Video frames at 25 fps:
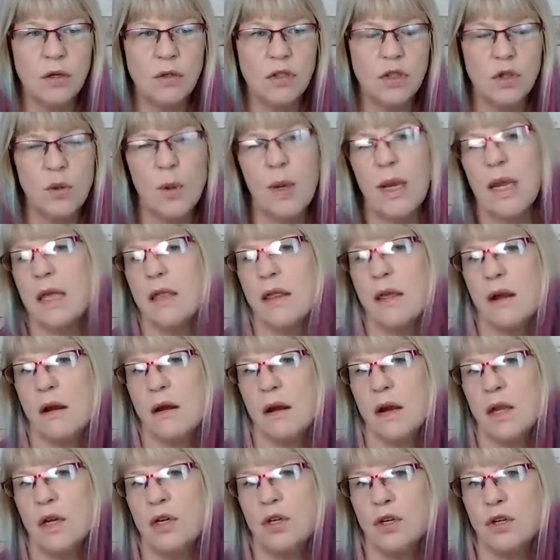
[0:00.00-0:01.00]
doing that are
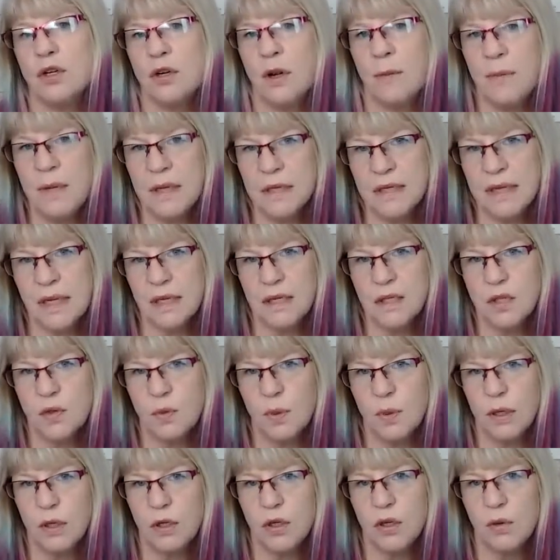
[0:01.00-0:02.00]
contributing to
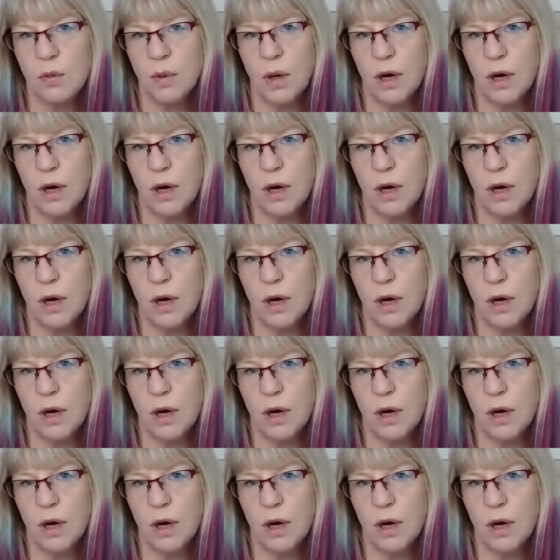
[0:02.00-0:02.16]
where you